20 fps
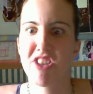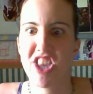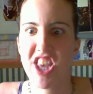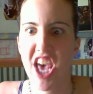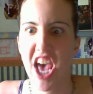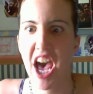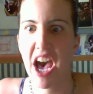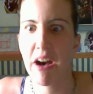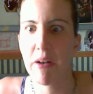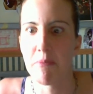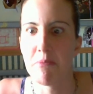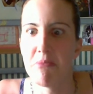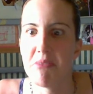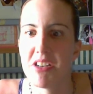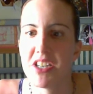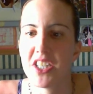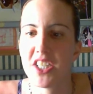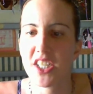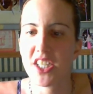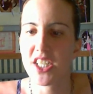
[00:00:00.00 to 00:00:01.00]
them,
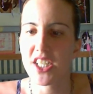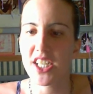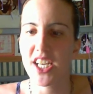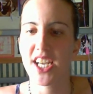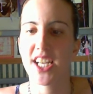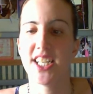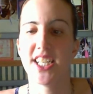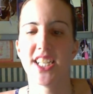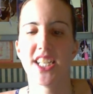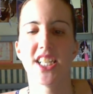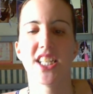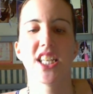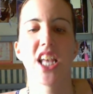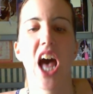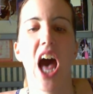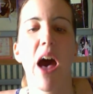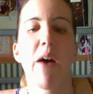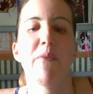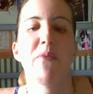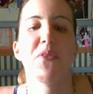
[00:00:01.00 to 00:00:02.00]
and it is
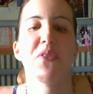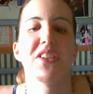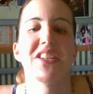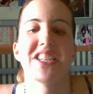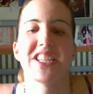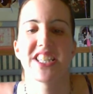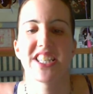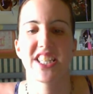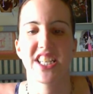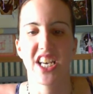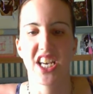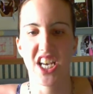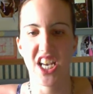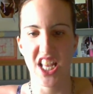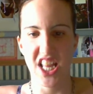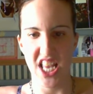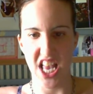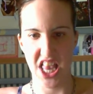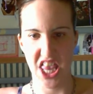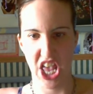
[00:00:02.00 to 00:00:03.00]
obvious
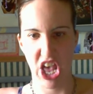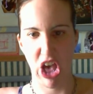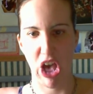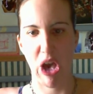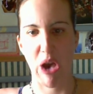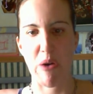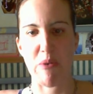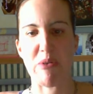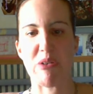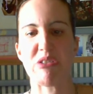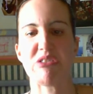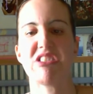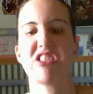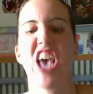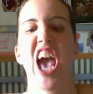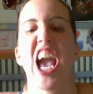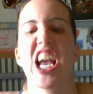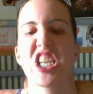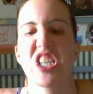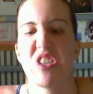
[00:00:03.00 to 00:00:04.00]
that the
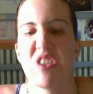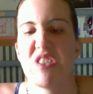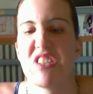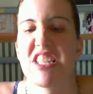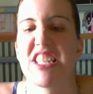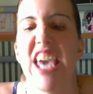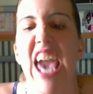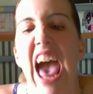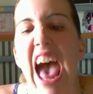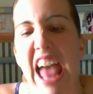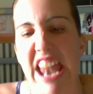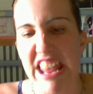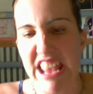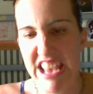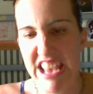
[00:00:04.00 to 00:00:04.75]
homosexuals can't